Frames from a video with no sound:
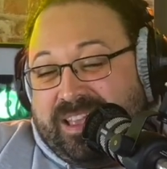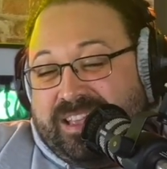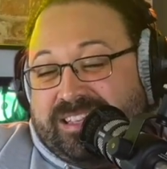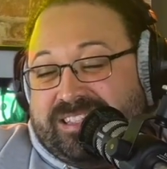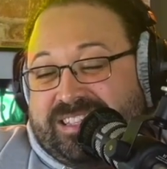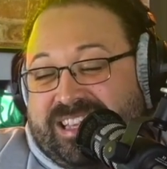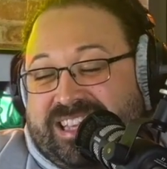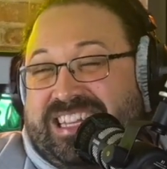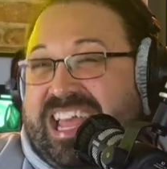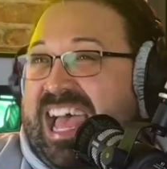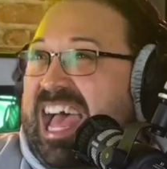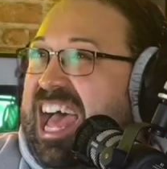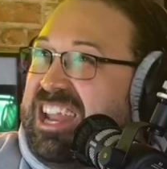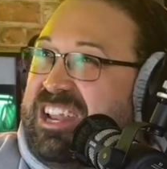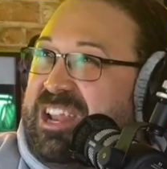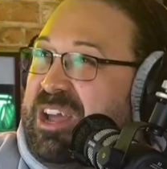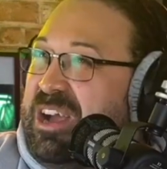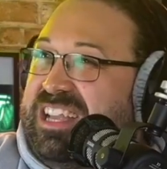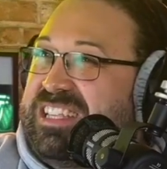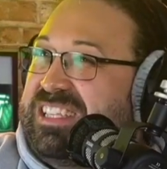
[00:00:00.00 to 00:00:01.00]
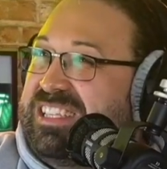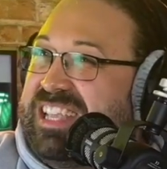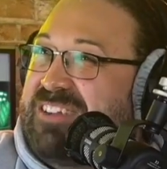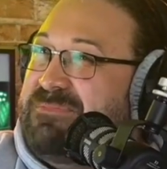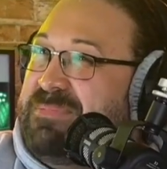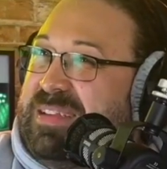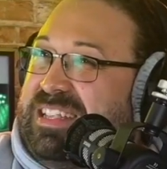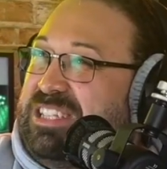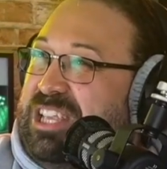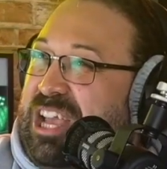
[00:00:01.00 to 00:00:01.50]
See, download.
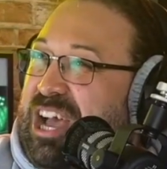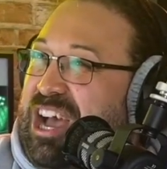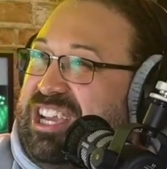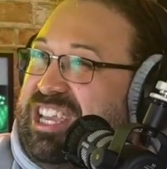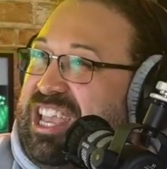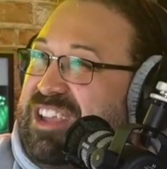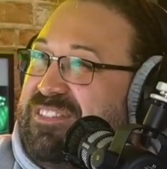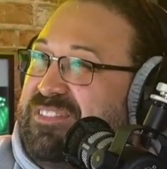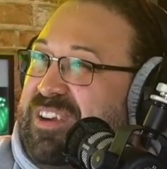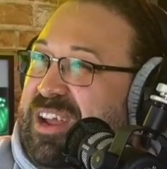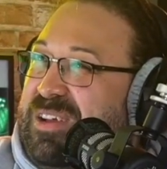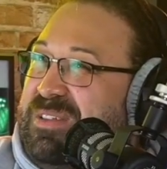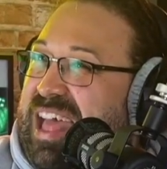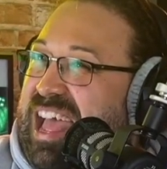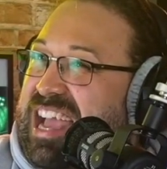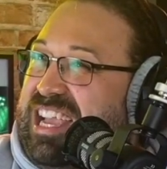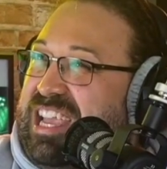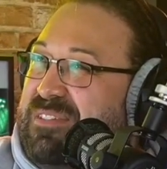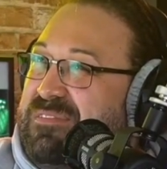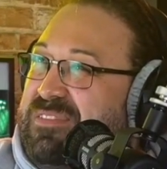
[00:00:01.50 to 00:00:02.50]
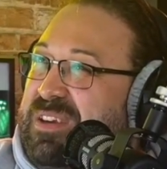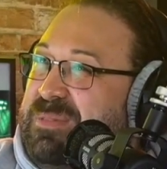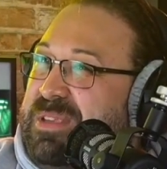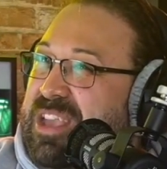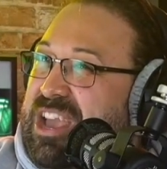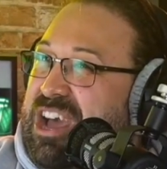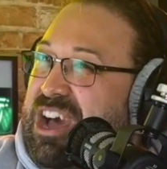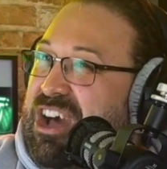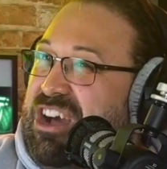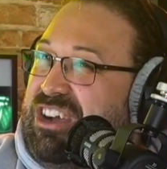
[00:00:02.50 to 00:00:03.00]
I've been talking I'm from
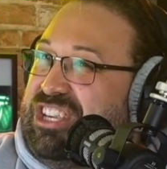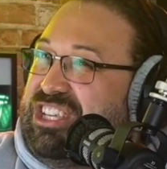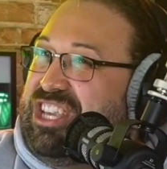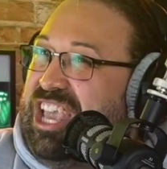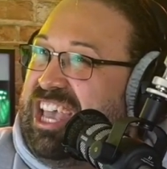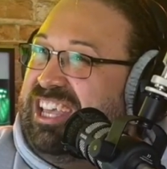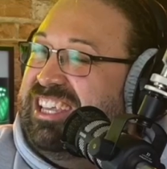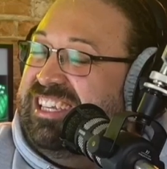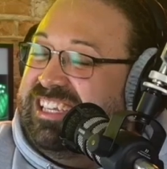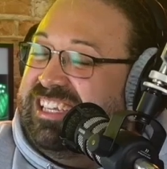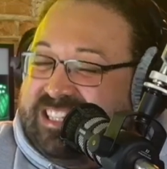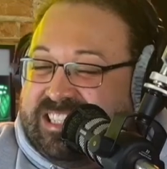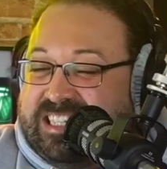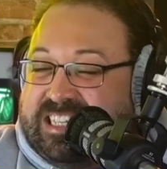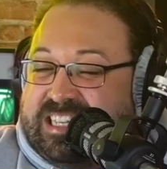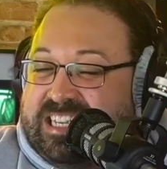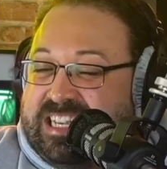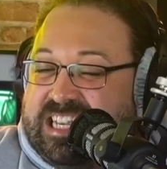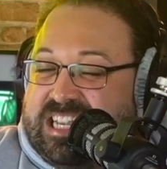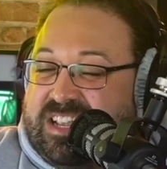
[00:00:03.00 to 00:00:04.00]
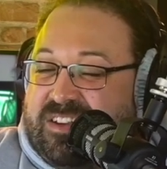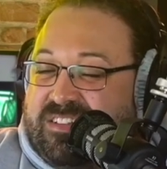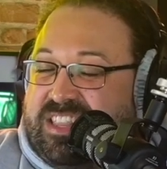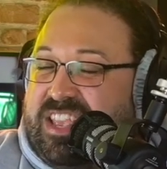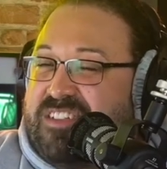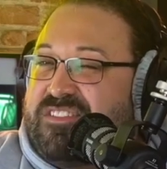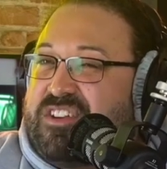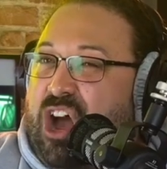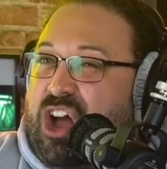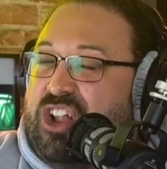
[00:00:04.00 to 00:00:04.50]
Yorkshire.
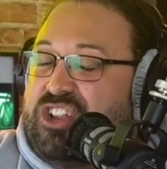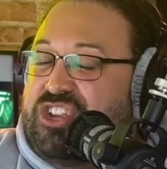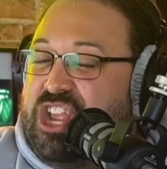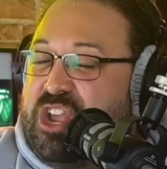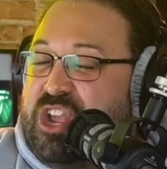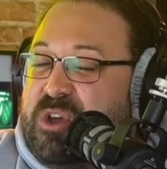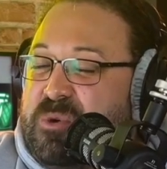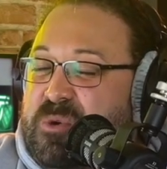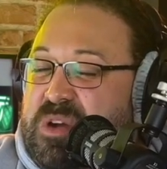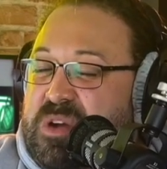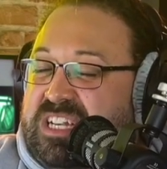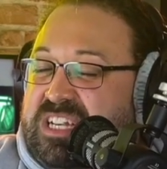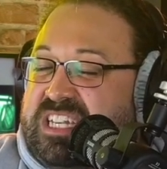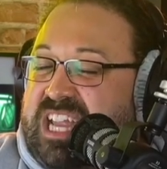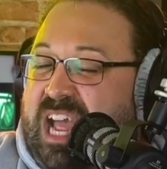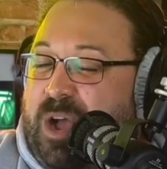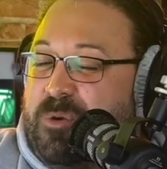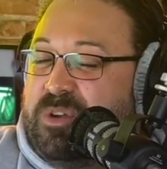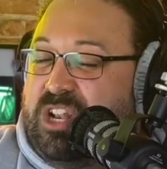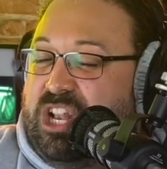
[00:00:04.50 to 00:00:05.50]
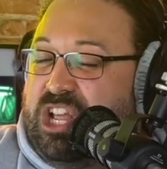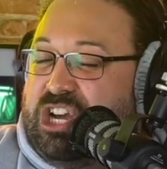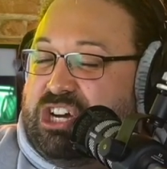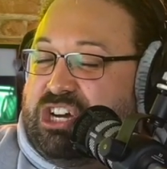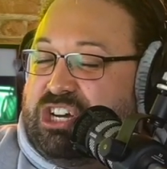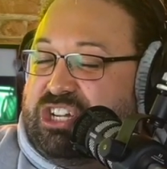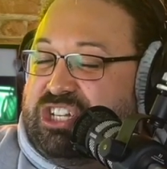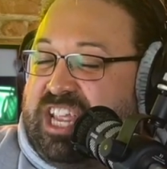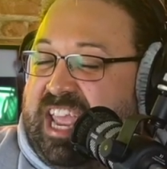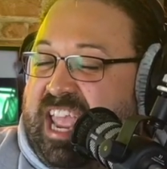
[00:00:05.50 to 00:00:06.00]
You've got new
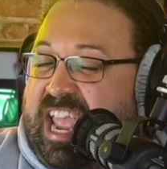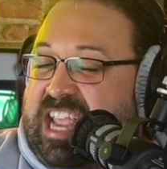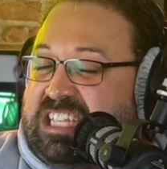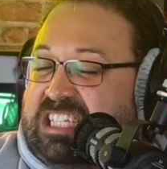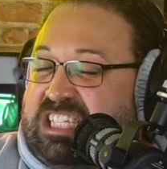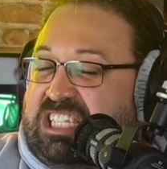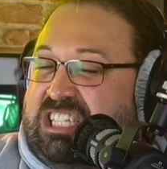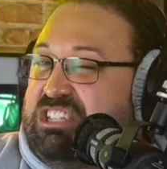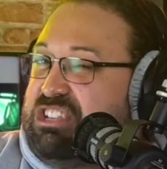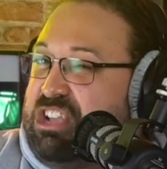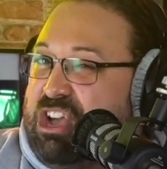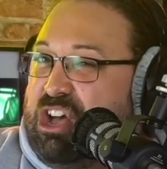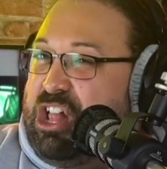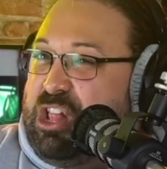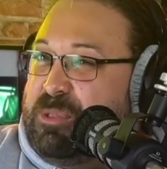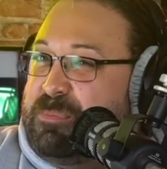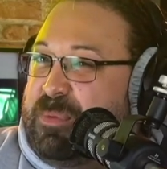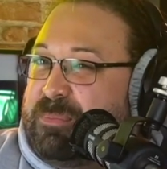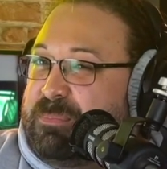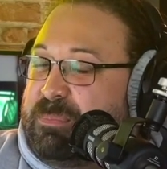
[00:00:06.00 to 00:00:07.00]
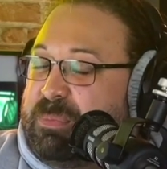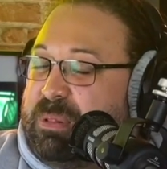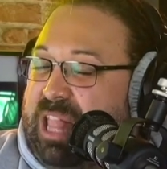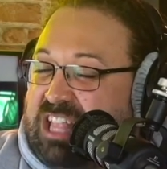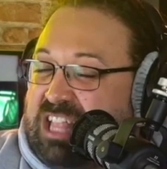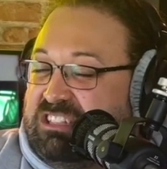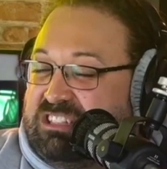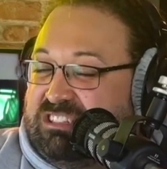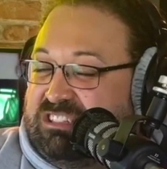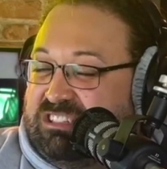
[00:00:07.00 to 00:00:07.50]
download installment
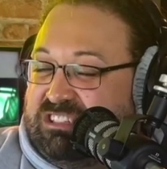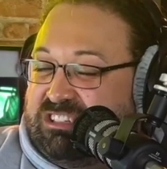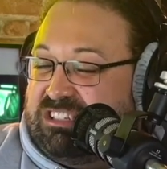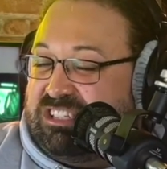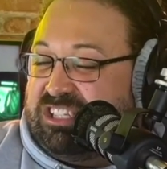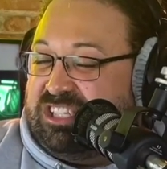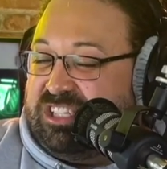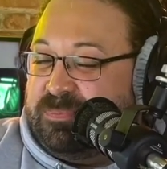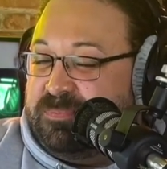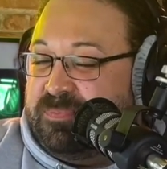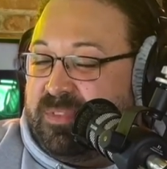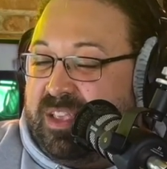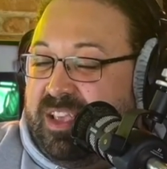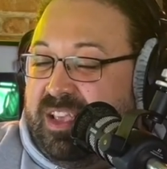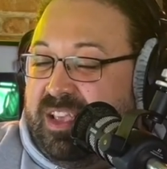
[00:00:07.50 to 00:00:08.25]
plans